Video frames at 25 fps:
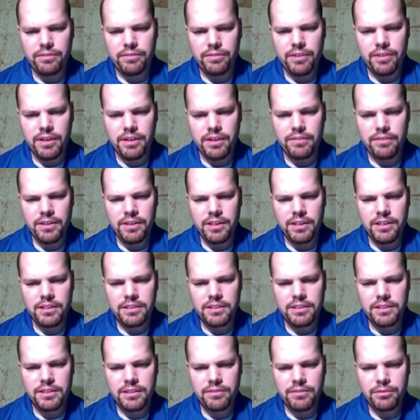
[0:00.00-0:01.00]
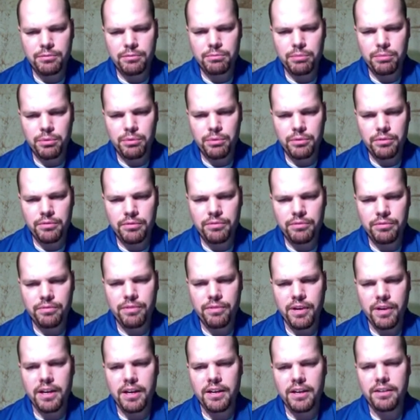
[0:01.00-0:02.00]

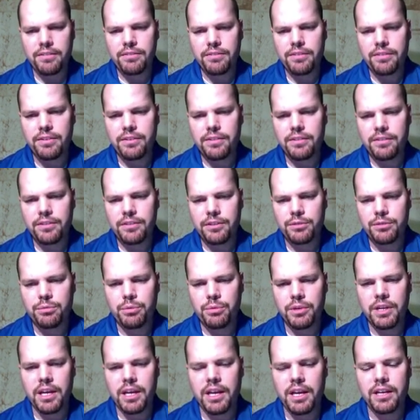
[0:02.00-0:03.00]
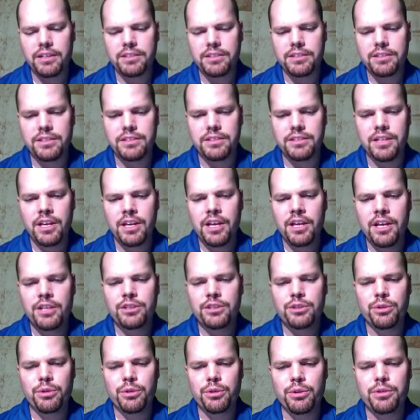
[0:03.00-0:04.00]
587.5 is what x is.
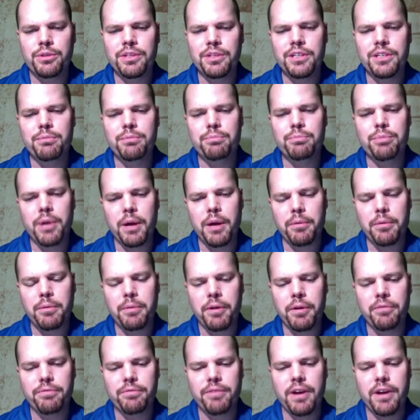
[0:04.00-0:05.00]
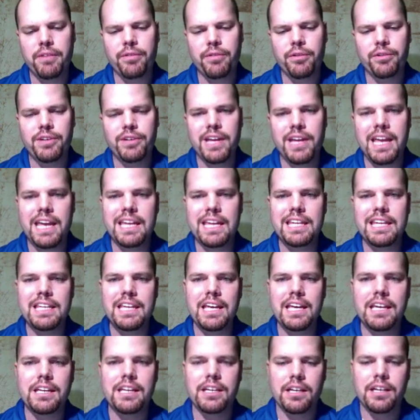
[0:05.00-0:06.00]
So you need probably about
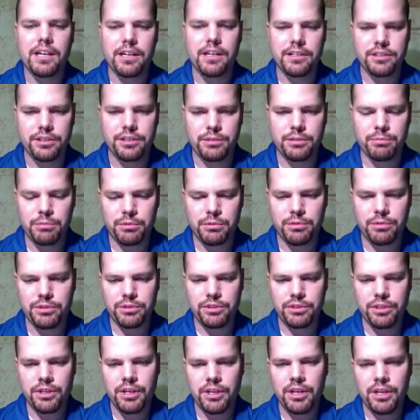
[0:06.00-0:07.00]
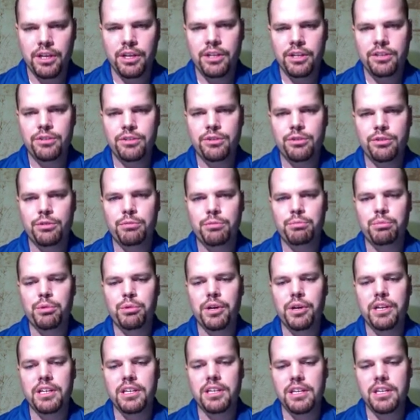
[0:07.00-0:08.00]
588 customers to
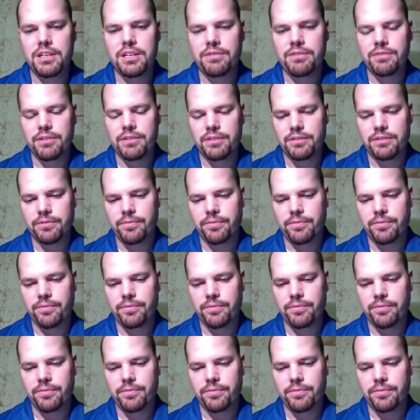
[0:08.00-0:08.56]
break even.